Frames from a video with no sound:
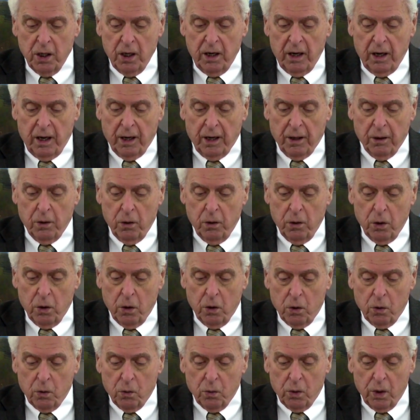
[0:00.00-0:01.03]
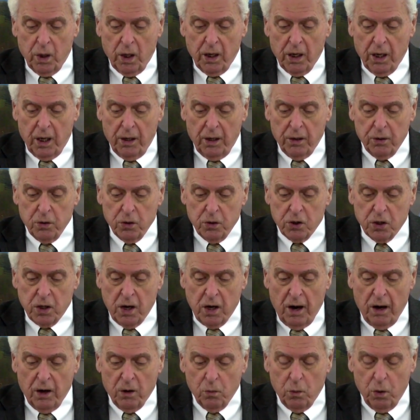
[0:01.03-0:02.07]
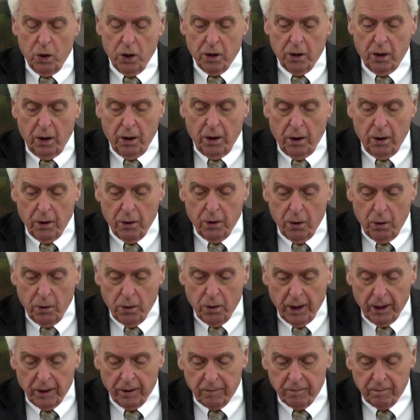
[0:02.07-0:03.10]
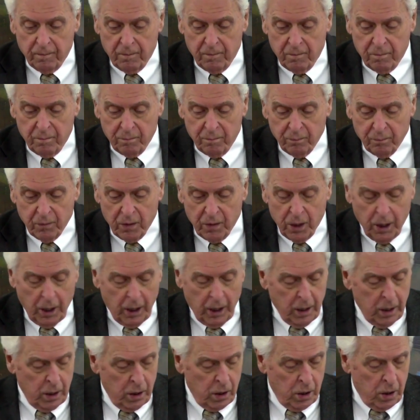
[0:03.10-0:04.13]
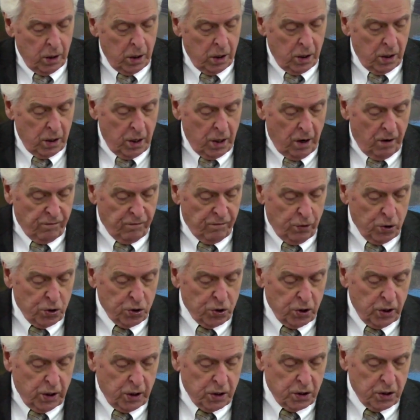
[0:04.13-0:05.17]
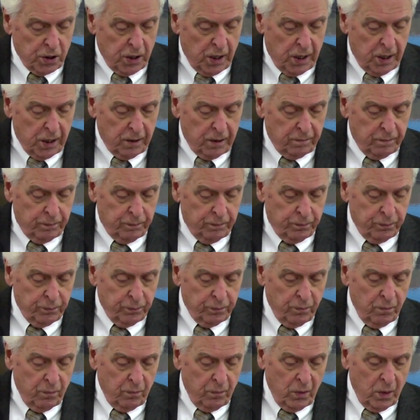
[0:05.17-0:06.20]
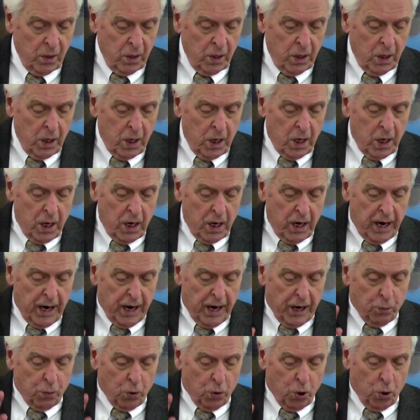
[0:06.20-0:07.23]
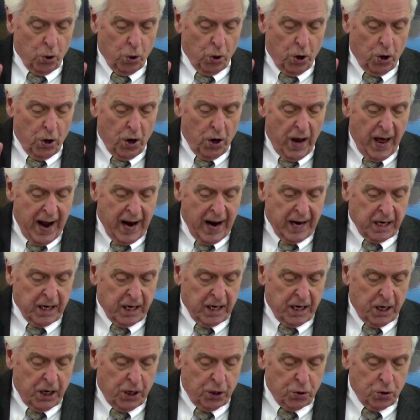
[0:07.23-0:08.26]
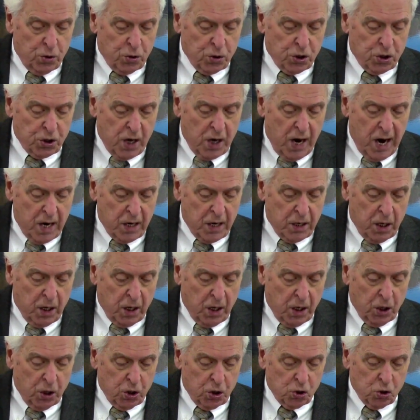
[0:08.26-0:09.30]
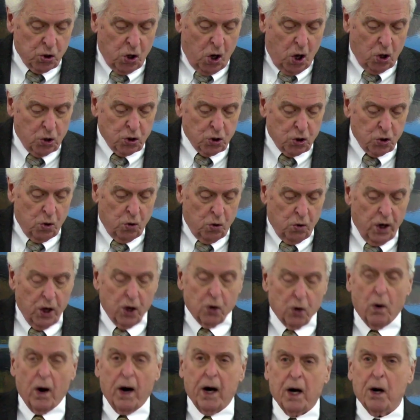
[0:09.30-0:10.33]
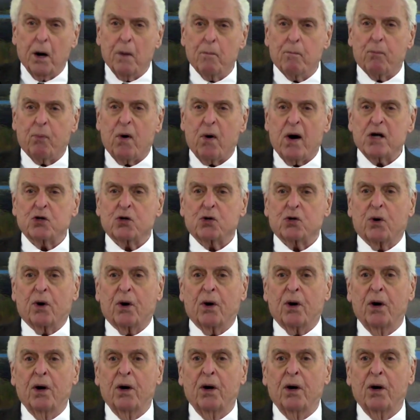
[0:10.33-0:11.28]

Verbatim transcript: and really understand what they are doing. Okay? Now, verse 16. A ruler lacking understanding is also a great oppressor.